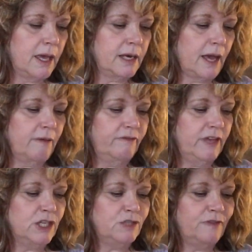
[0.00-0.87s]
and I have
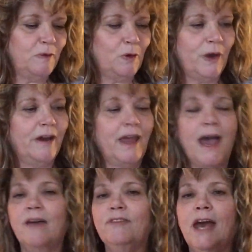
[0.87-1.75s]
finished February.
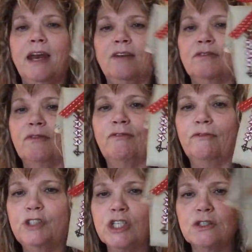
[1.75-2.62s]
I've got it
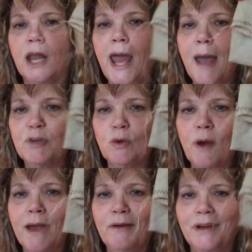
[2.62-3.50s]
just lapped
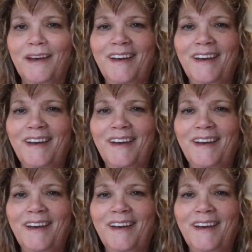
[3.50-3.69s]
around